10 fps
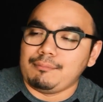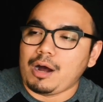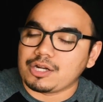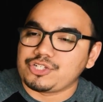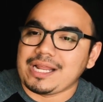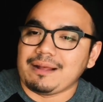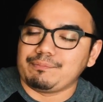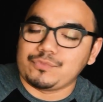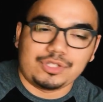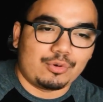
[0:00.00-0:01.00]

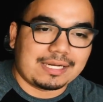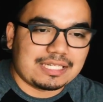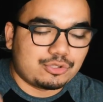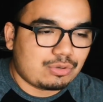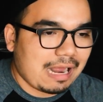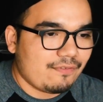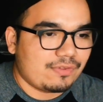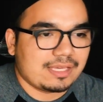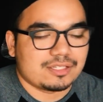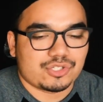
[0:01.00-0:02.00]
Machamp directing traffic,